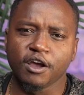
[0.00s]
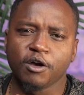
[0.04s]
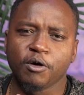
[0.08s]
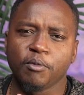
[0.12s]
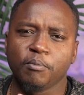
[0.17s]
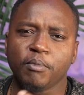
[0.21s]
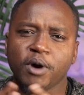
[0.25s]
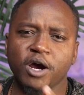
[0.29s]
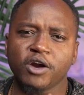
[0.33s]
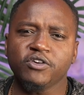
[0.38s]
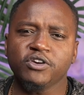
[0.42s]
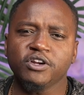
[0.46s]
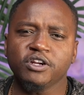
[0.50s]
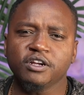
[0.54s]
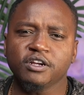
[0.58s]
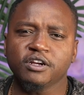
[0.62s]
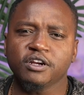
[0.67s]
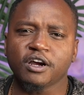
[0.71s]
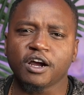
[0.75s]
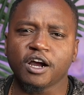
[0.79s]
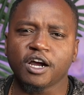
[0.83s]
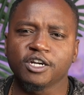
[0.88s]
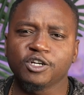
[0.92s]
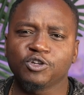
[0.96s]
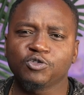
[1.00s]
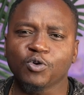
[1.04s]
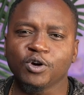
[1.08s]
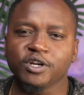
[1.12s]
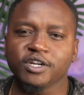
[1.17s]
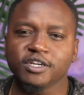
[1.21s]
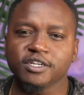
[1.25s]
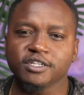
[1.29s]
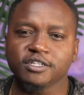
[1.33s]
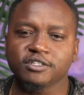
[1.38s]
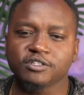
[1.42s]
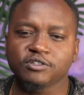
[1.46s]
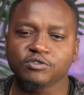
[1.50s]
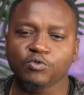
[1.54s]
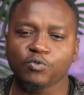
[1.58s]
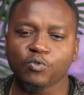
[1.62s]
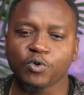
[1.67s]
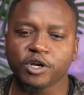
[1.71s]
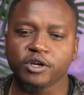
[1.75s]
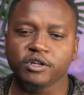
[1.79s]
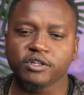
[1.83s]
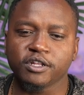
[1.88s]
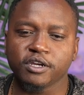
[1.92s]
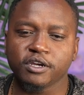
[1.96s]
Marie Antoinette,
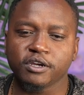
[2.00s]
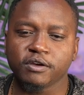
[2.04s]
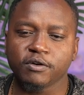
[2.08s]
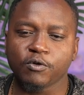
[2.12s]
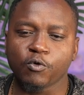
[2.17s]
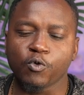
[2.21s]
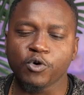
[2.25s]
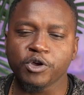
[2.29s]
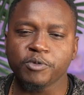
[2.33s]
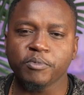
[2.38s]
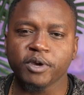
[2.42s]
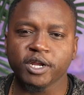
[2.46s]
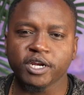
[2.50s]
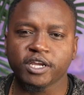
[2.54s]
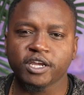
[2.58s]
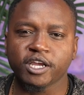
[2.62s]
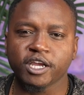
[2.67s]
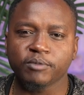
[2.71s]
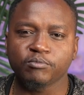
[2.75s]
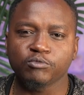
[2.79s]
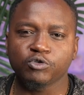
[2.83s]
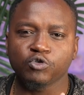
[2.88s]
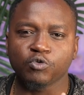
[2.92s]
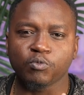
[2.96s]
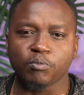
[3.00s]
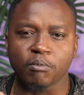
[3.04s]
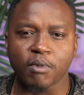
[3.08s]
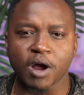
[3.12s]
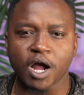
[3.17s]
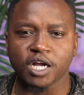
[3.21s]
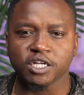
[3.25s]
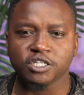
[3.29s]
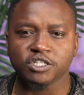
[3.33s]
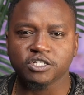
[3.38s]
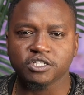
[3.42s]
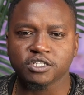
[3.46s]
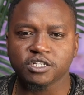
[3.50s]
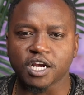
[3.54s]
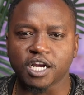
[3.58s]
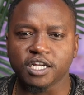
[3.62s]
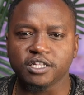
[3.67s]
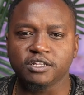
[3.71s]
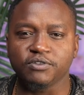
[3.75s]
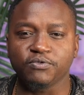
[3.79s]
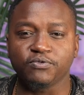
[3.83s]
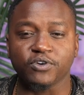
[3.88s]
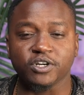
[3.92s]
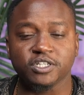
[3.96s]
when the women came to march at
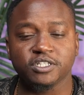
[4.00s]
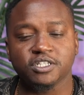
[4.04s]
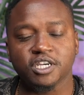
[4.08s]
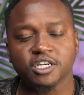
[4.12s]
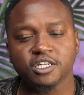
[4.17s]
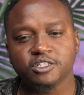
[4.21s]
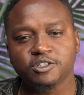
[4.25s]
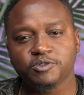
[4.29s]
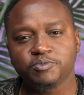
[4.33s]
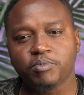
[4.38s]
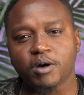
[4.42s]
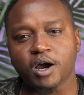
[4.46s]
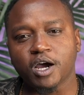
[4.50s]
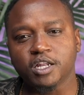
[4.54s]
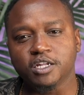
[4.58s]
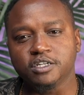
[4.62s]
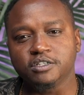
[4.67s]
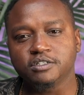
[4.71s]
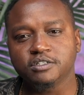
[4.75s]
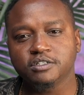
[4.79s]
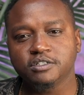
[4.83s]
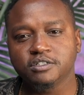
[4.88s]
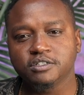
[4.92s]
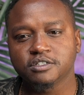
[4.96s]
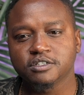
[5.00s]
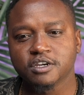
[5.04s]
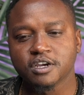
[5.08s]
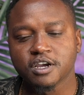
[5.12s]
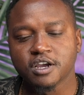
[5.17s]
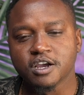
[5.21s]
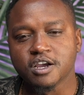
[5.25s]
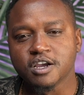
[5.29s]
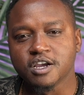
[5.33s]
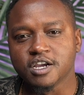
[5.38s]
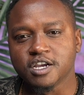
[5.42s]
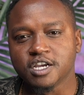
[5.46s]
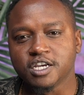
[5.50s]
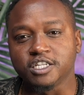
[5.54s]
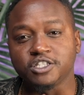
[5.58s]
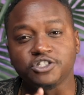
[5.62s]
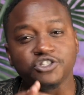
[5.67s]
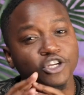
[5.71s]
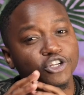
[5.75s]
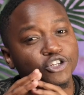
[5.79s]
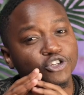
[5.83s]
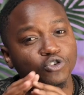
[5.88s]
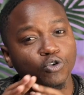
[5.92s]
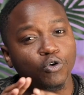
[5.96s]
the Versailles Palace, it's
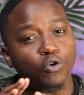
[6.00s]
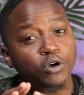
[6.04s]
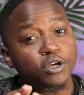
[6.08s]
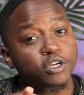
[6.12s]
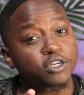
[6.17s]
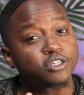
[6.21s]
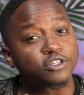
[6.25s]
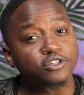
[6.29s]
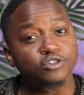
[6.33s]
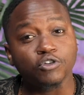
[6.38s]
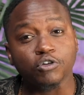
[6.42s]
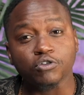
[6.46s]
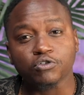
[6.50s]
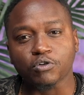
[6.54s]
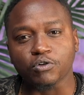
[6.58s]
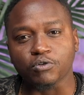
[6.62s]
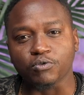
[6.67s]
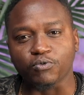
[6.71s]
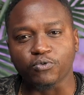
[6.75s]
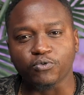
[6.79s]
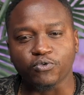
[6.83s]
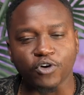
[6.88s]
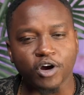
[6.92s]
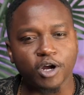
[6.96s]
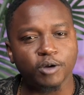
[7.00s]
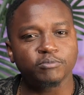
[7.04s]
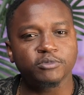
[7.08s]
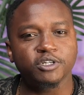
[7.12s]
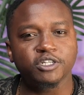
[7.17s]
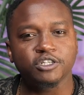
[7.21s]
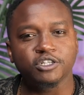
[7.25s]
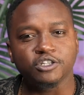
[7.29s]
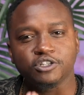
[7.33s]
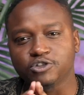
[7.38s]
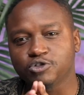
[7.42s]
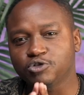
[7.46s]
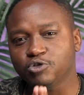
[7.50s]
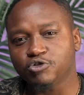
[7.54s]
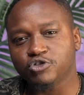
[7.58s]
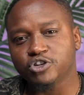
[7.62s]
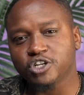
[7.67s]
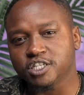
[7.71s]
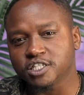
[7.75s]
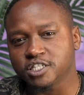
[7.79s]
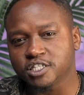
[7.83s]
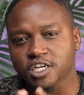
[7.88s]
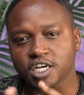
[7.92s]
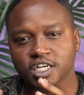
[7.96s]
a joke, it's not confirmed.
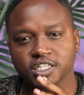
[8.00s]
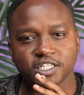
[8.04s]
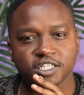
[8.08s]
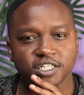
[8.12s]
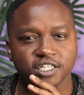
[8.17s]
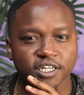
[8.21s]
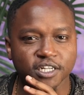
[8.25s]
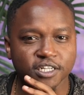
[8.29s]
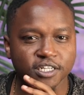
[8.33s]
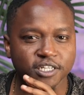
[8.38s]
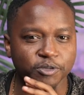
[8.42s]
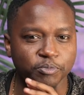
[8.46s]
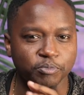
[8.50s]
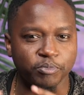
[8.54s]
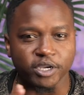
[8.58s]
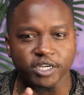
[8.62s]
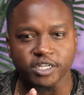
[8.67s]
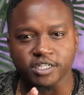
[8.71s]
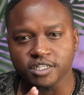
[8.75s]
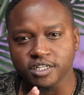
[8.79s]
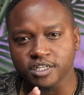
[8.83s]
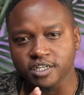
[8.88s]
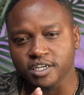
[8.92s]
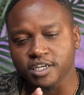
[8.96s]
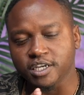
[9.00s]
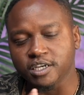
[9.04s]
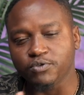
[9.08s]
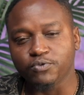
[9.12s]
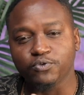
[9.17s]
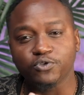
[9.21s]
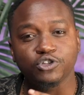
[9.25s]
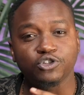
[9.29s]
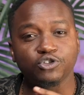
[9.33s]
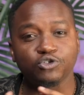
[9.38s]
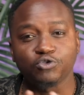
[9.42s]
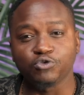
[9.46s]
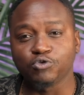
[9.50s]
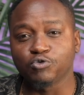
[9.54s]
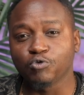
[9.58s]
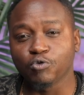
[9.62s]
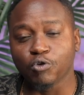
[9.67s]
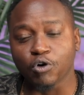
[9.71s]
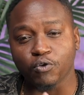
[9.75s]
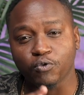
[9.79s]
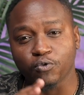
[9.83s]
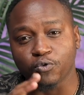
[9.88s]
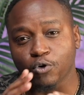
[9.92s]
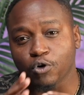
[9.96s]
Historians are still debating if it's true
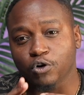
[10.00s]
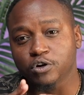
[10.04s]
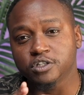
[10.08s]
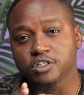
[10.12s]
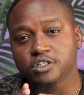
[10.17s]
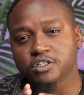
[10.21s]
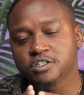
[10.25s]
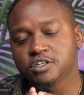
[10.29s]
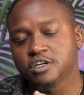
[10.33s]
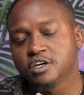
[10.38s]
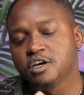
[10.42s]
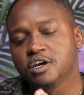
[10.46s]
or false.